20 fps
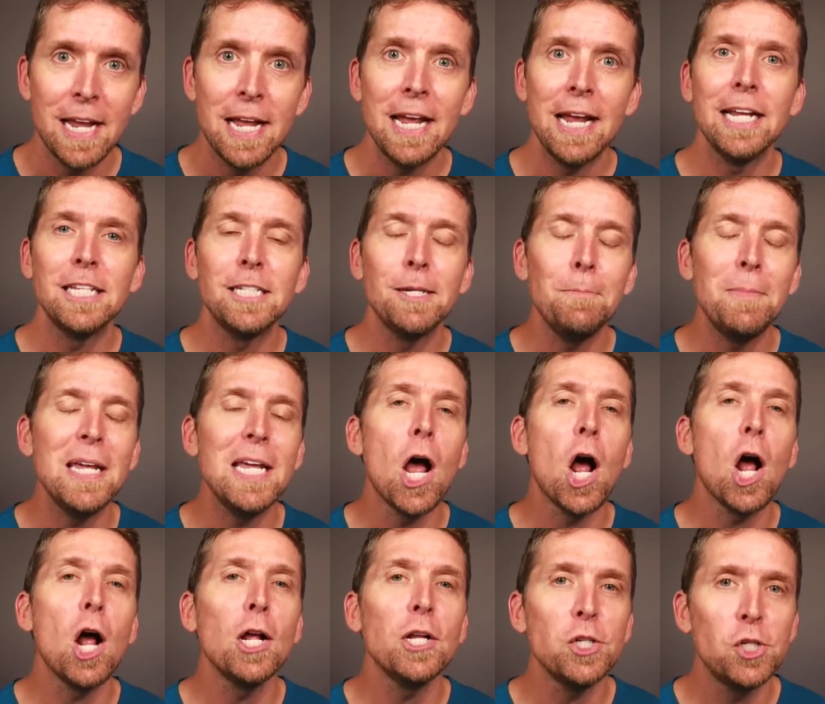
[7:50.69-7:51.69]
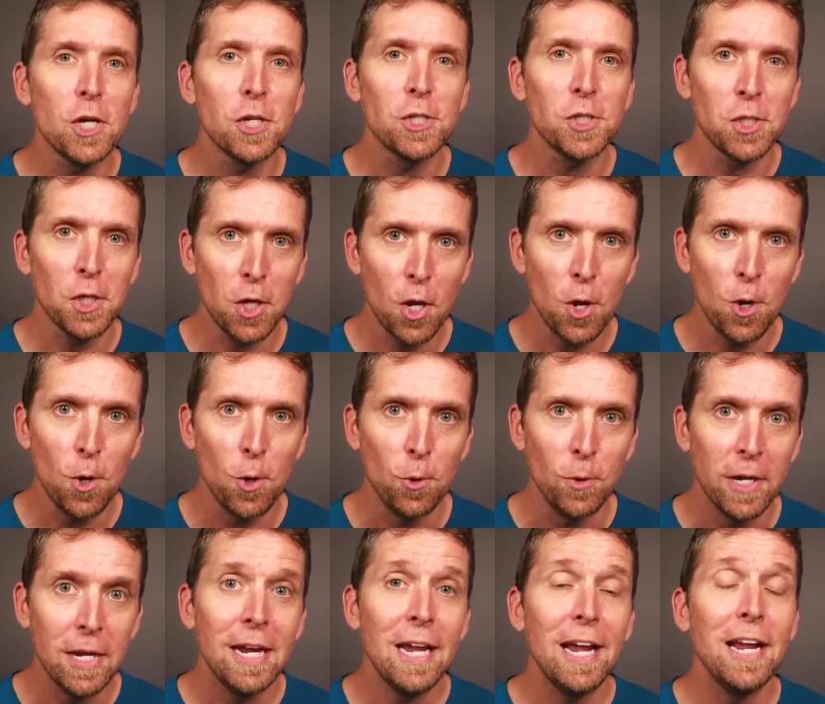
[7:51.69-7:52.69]
It's beyond just the code.
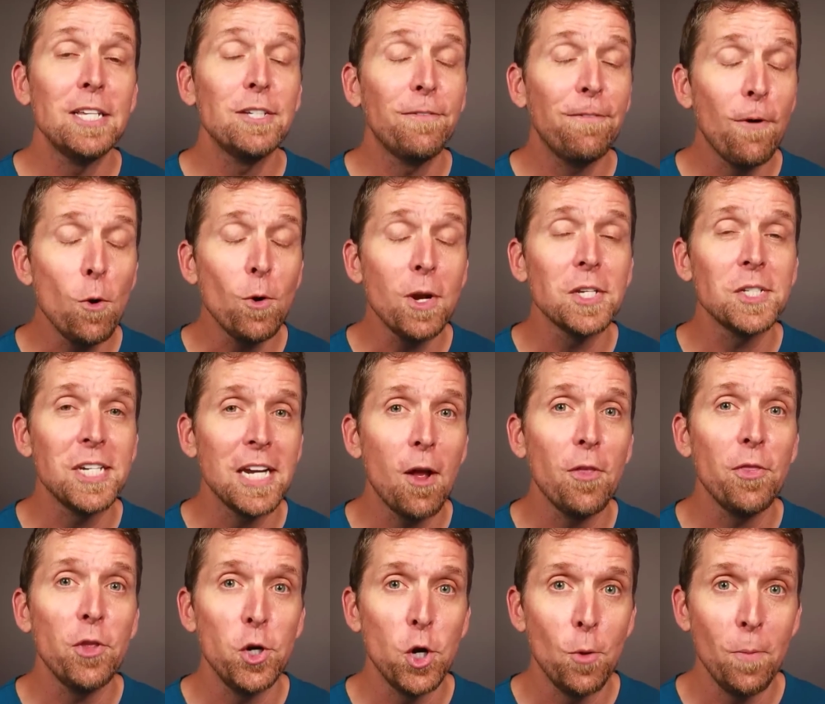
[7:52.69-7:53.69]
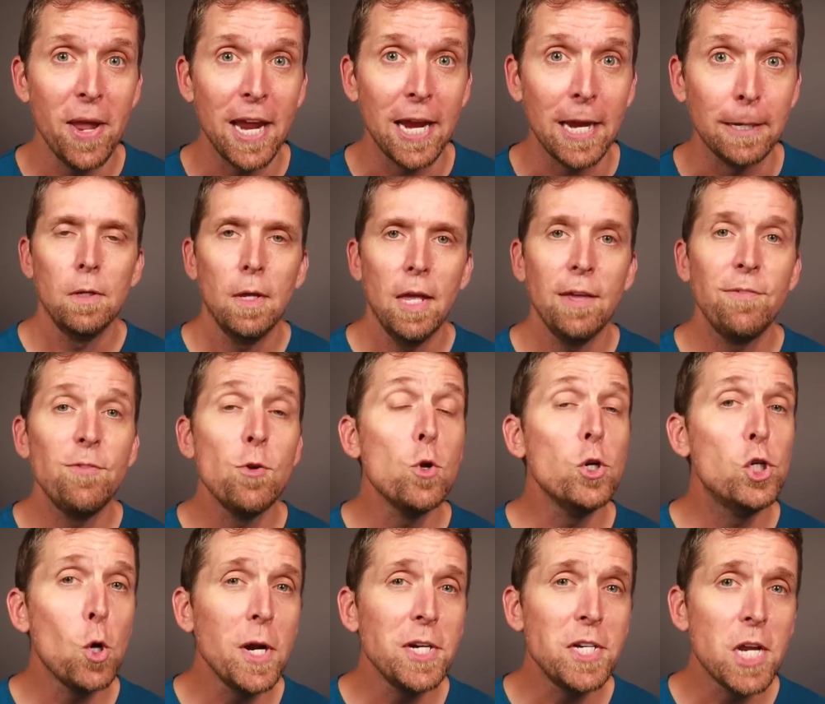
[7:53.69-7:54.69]
It's focusing on the domain. If you
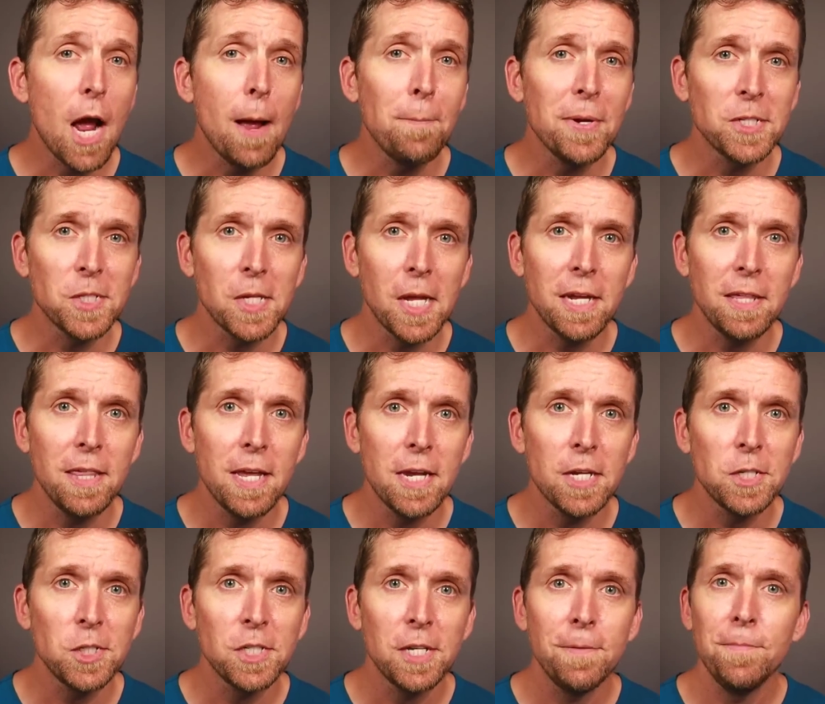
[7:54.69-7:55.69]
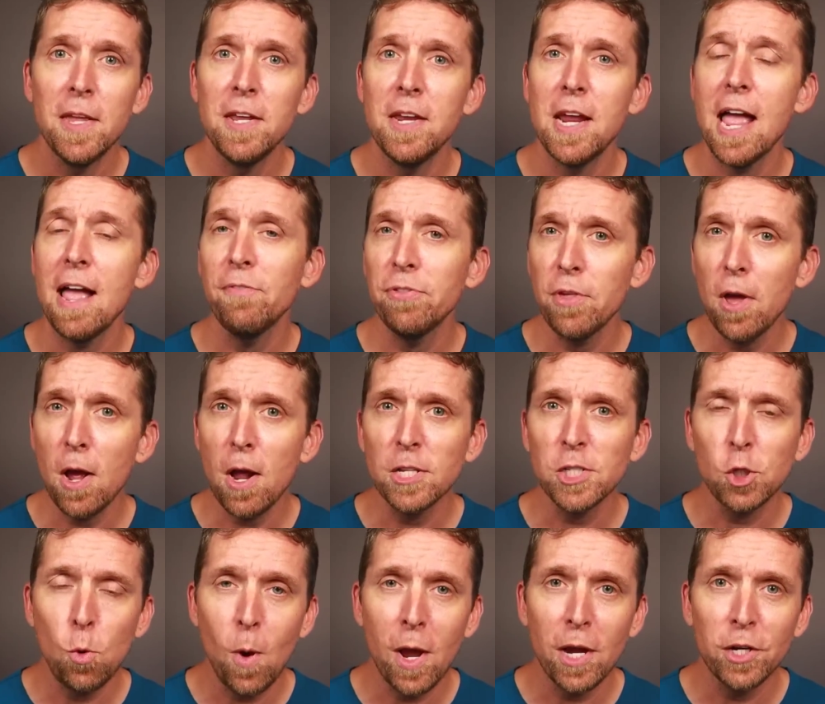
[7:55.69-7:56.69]
enjoy topics like this and you have thoughts,
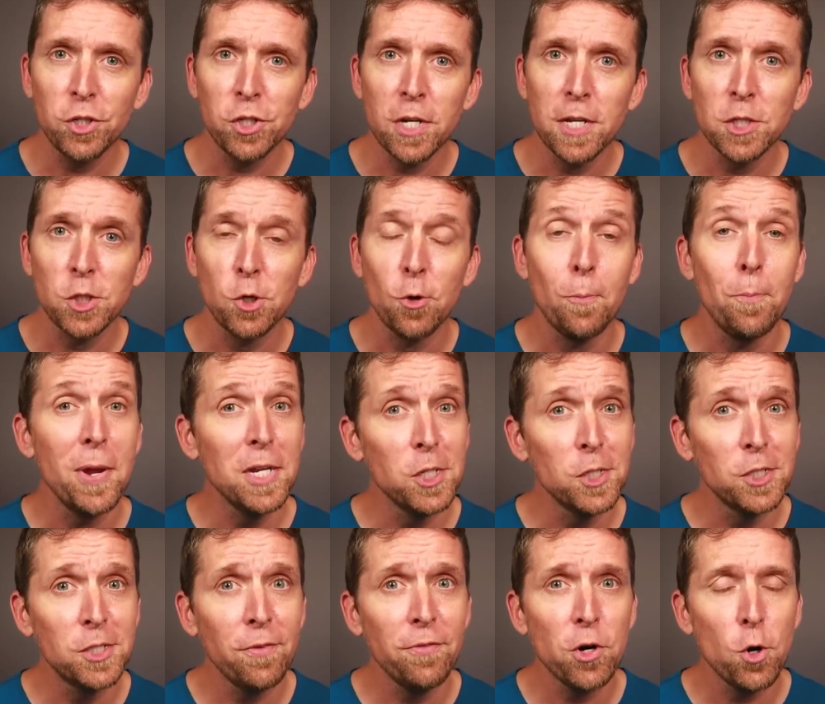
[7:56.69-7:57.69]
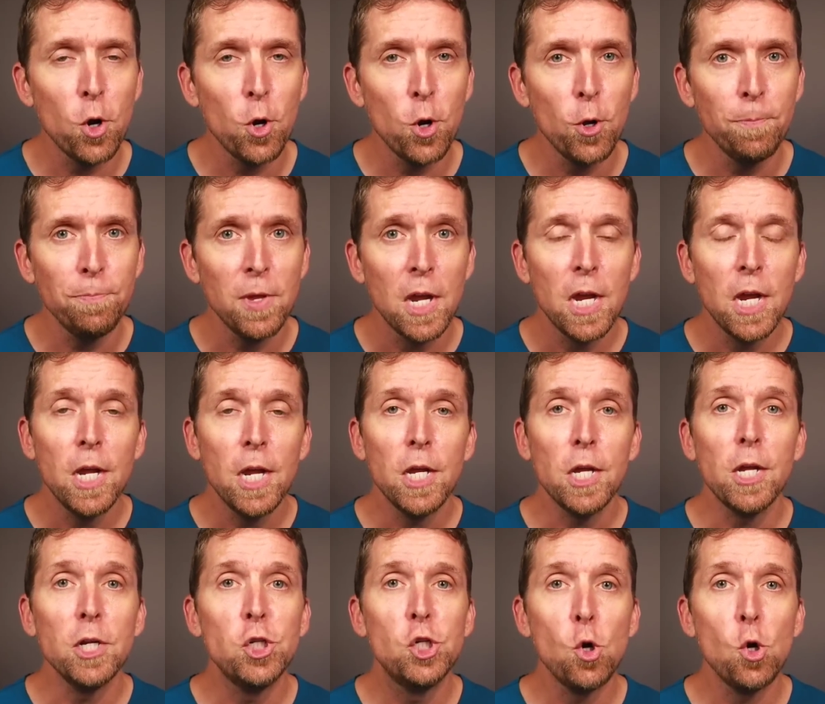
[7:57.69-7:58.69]
questions, or opinions of your own, you
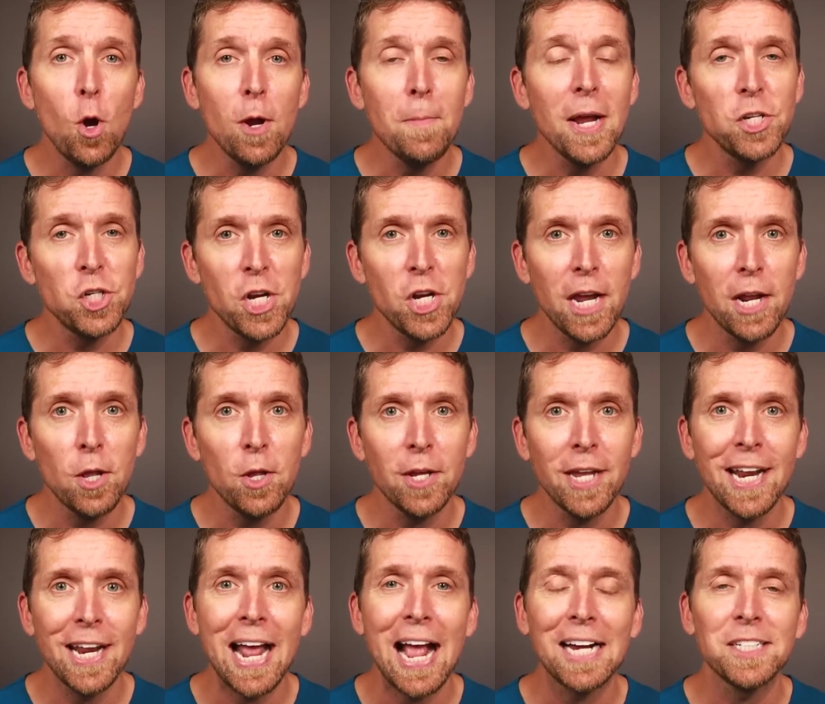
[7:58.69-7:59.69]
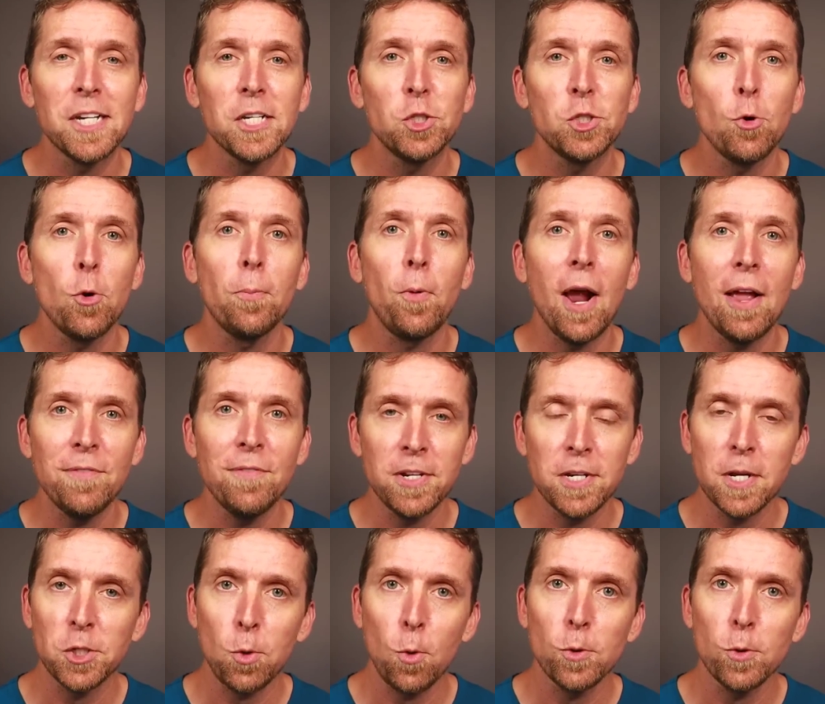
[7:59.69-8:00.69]
can join my channel and get access to a private Discord